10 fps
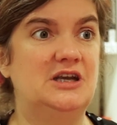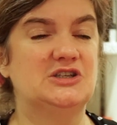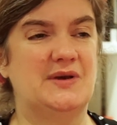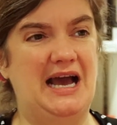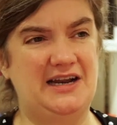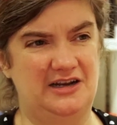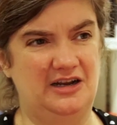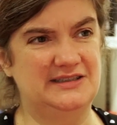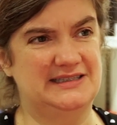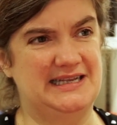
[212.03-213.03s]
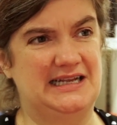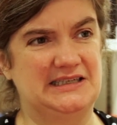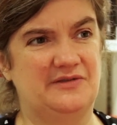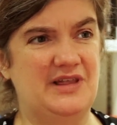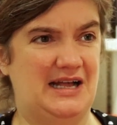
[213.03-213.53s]
So I had an
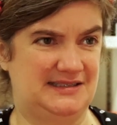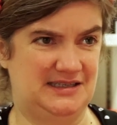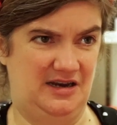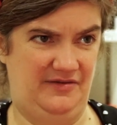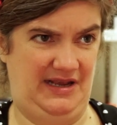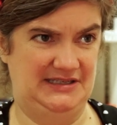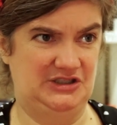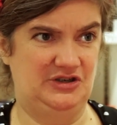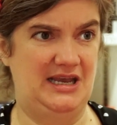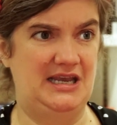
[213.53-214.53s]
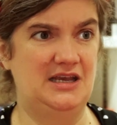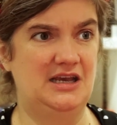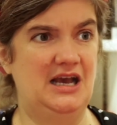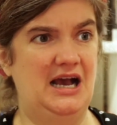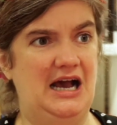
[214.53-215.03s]
understanding of that side of history,
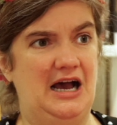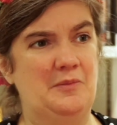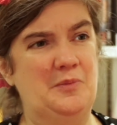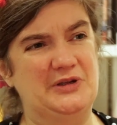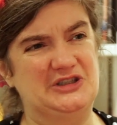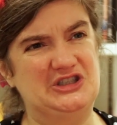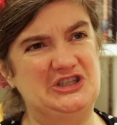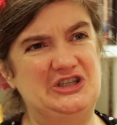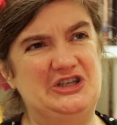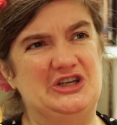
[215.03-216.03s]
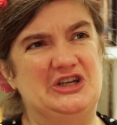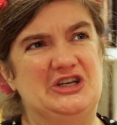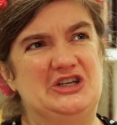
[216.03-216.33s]
but to